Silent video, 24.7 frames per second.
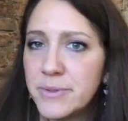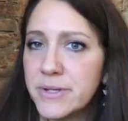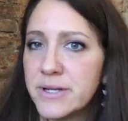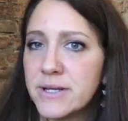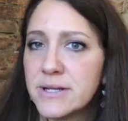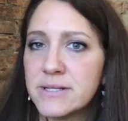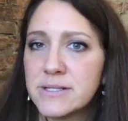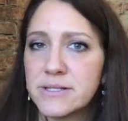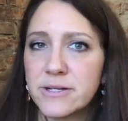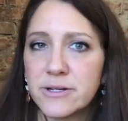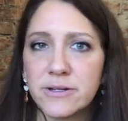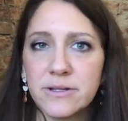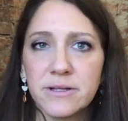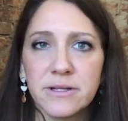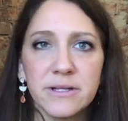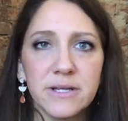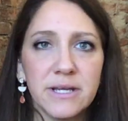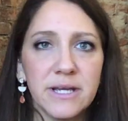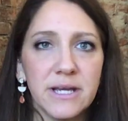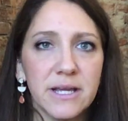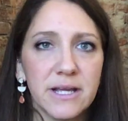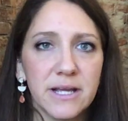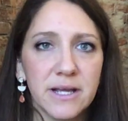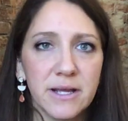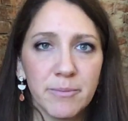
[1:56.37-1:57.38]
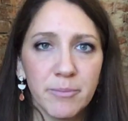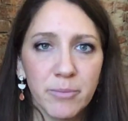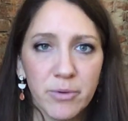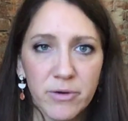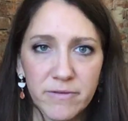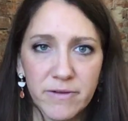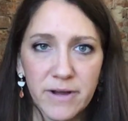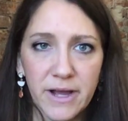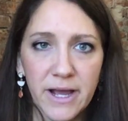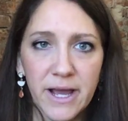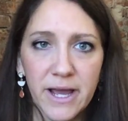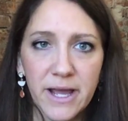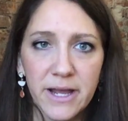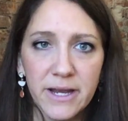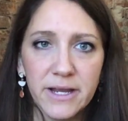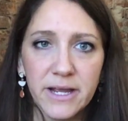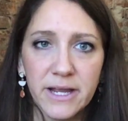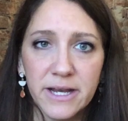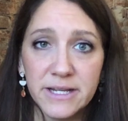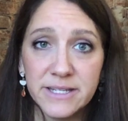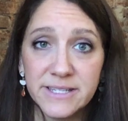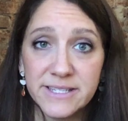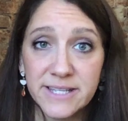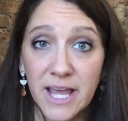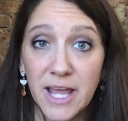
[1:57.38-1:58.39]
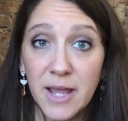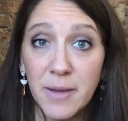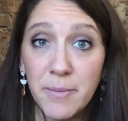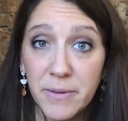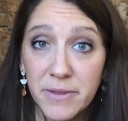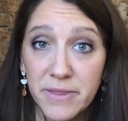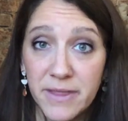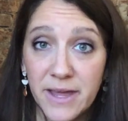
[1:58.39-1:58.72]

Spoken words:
because certainly it can provide an escape,